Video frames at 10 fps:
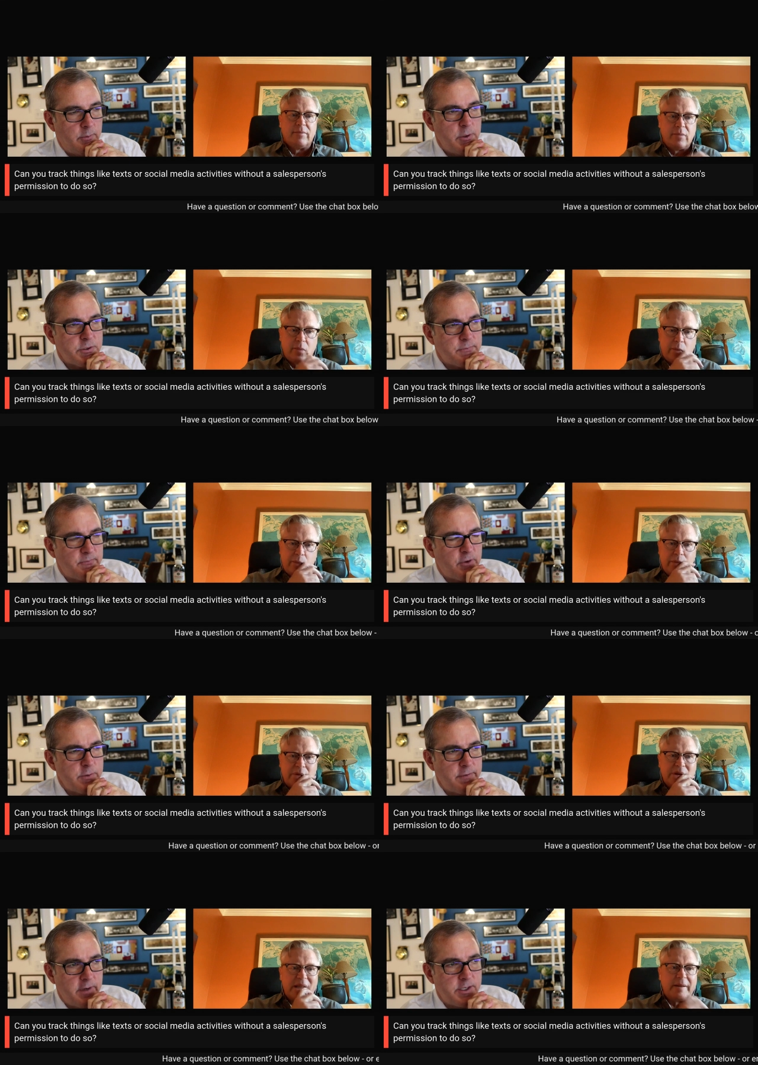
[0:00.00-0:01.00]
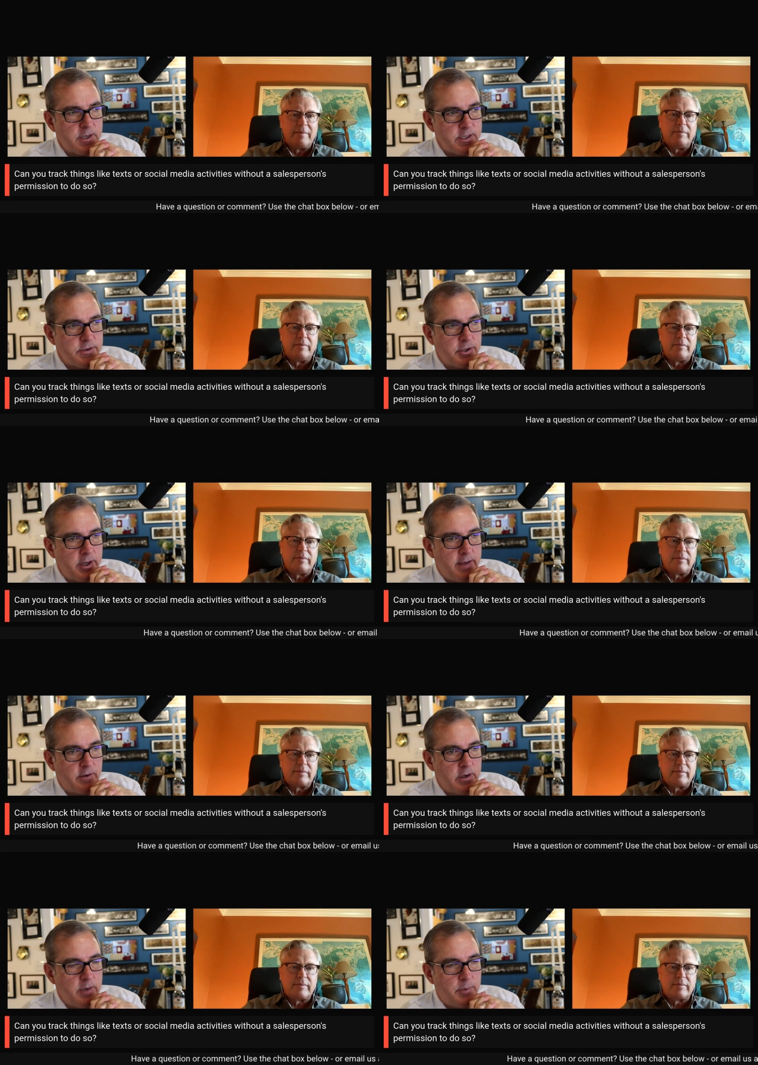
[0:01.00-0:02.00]
Speaker 1: most firms of any size they're going to have
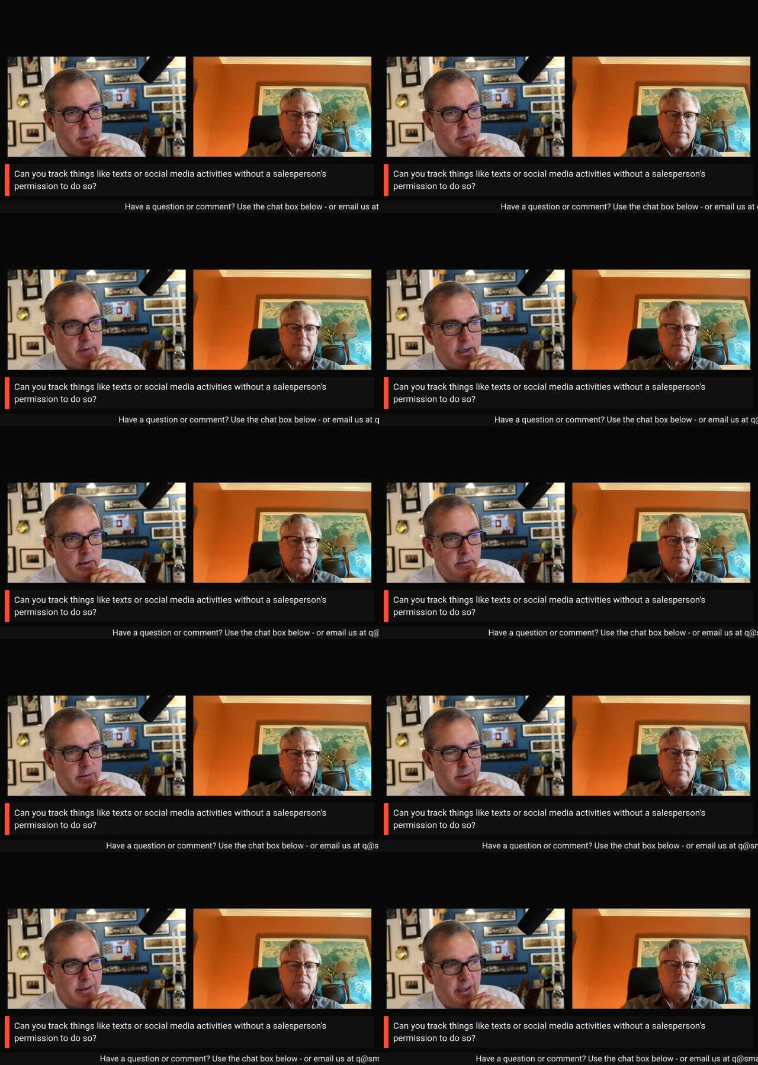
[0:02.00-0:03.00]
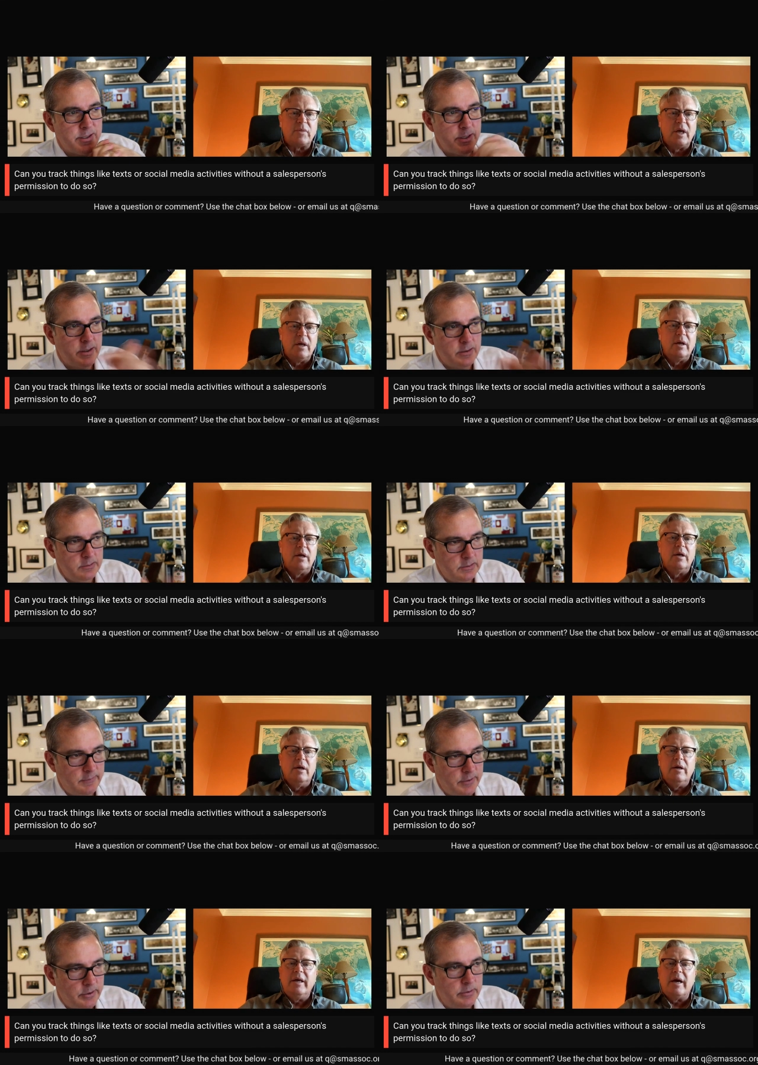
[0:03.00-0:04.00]
a company provided asset.
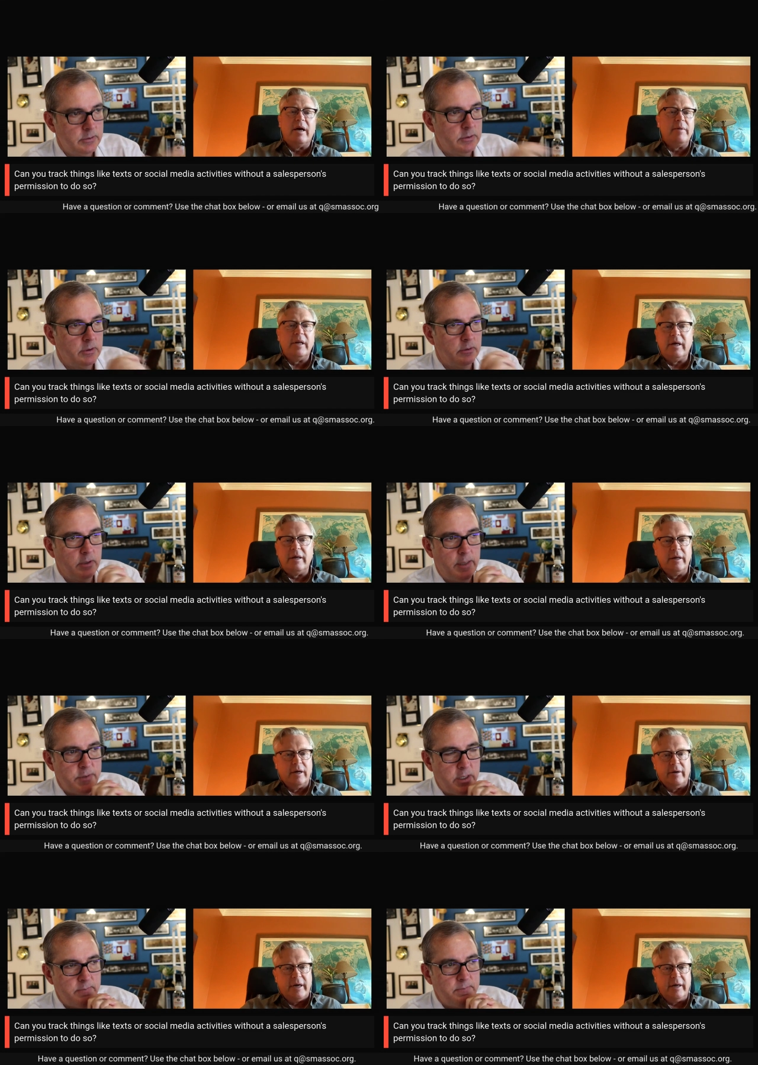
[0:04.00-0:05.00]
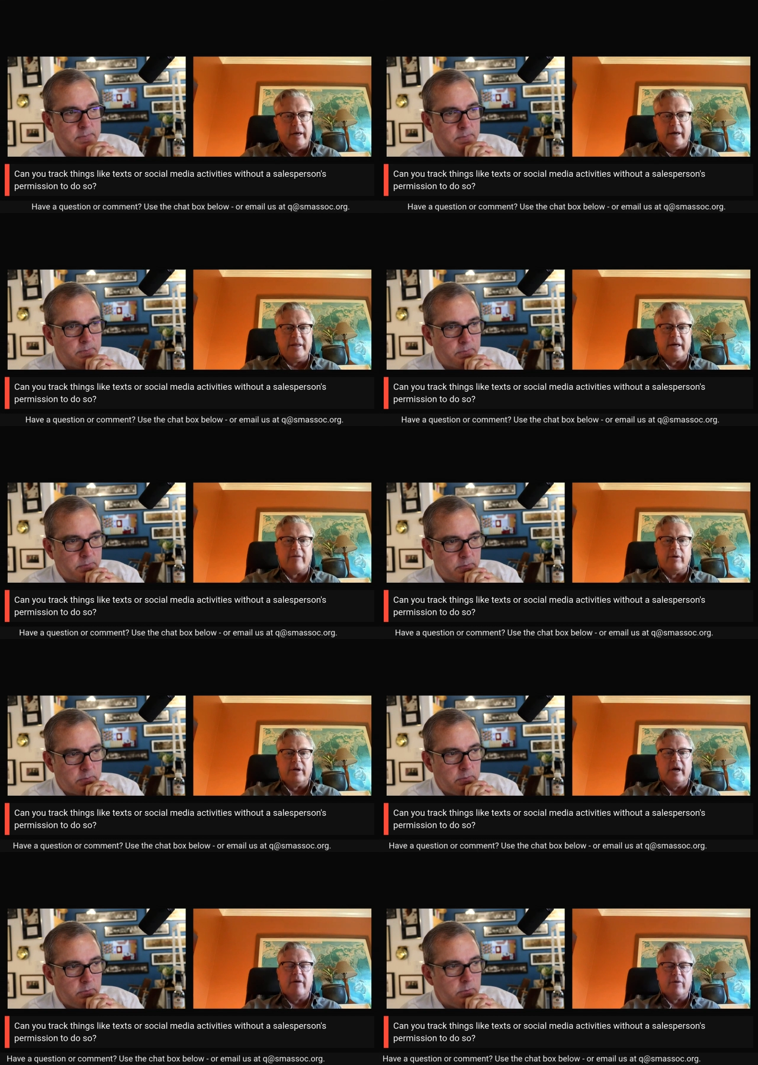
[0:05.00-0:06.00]
Um, yeah, I mean, you know,
Speaker 2: I, I, think
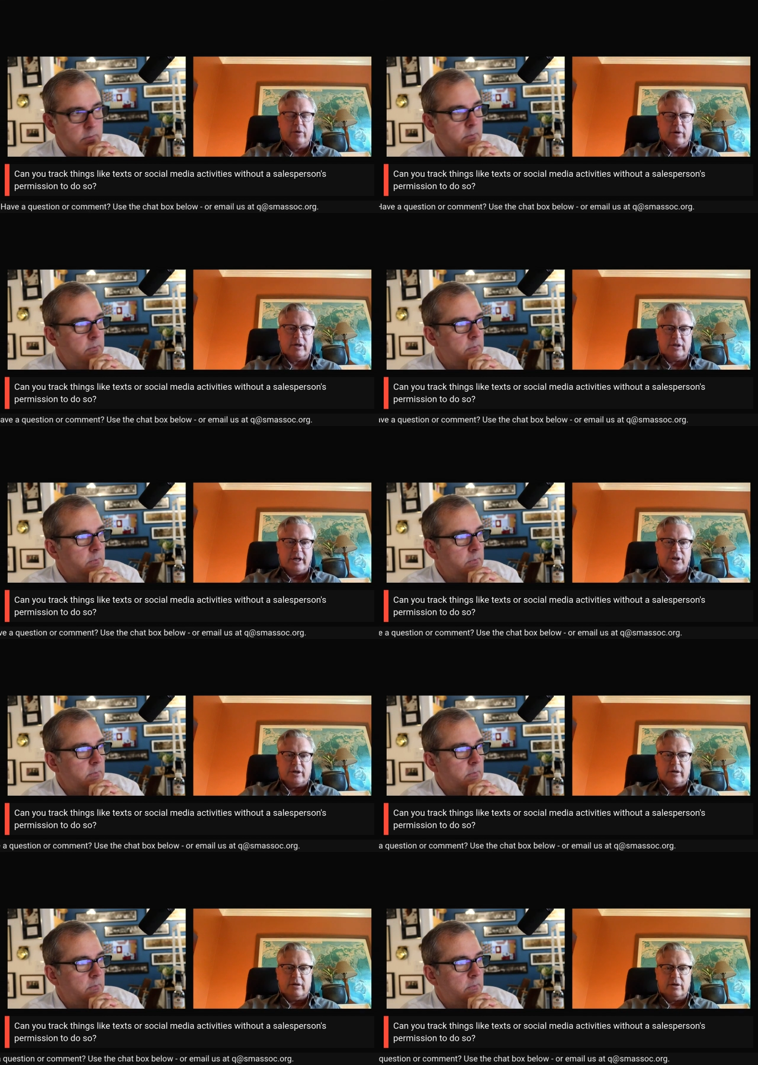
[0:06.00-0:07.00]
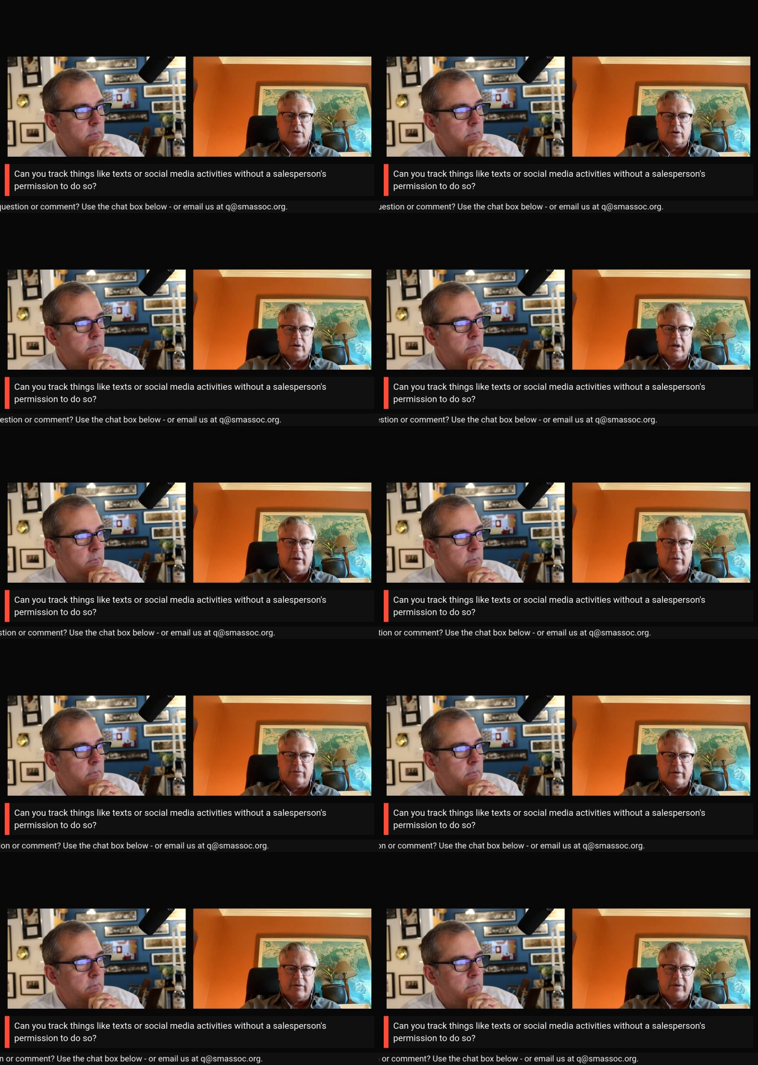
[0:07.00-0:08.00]
every every organization, uh, certainly
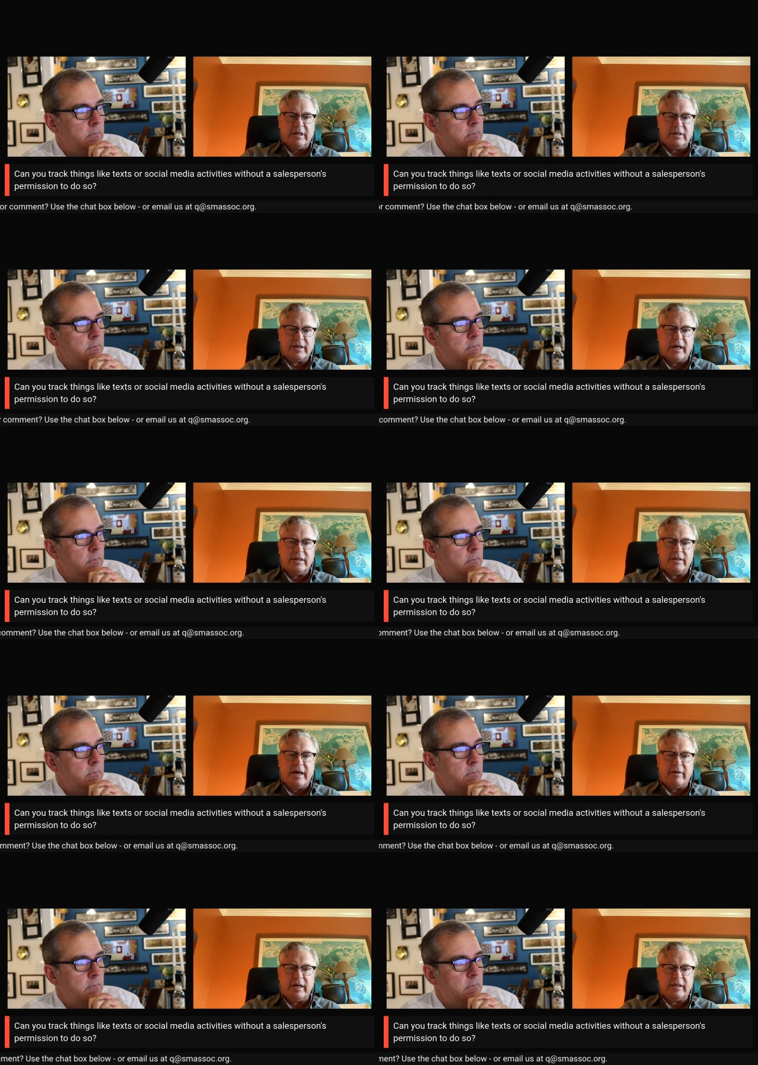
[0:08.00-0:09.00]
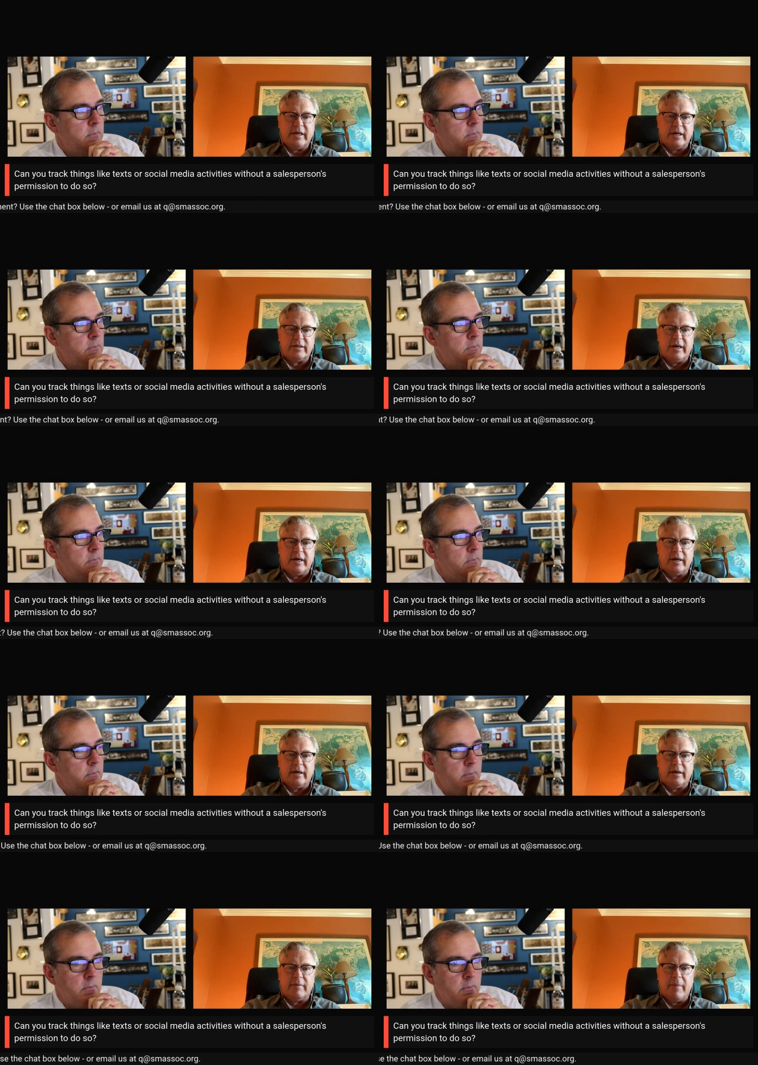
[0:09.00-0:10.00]
of, of any size nowadays, has a
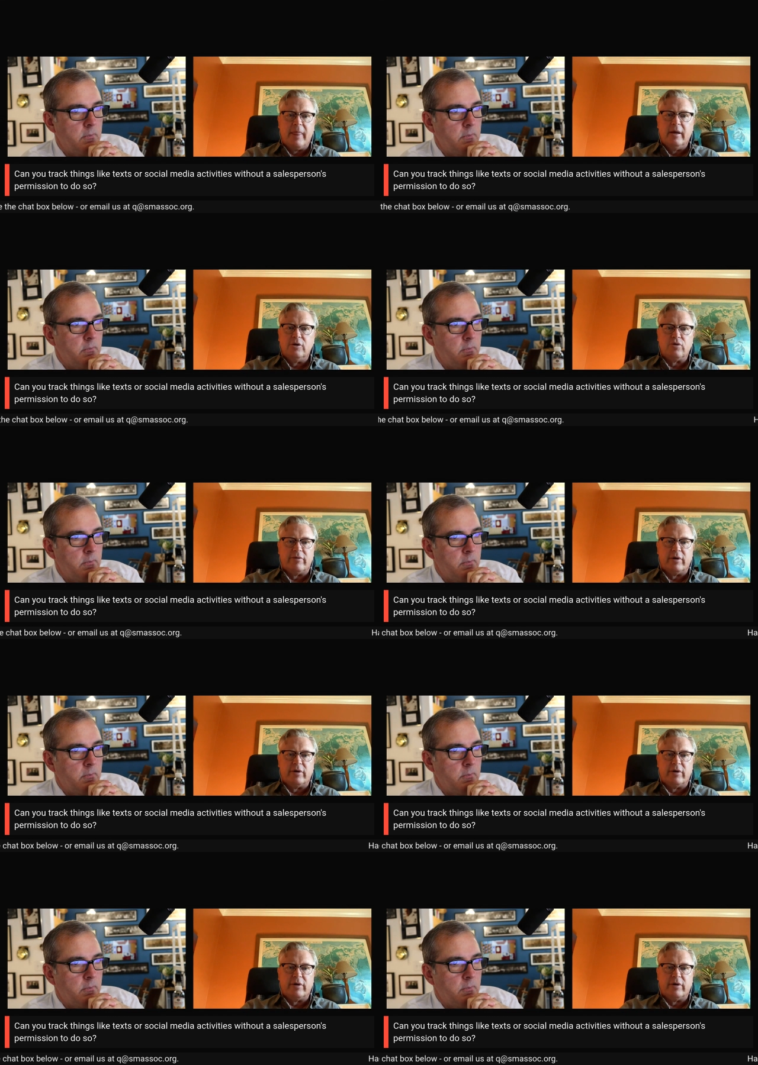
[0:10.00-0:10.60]
um, sort of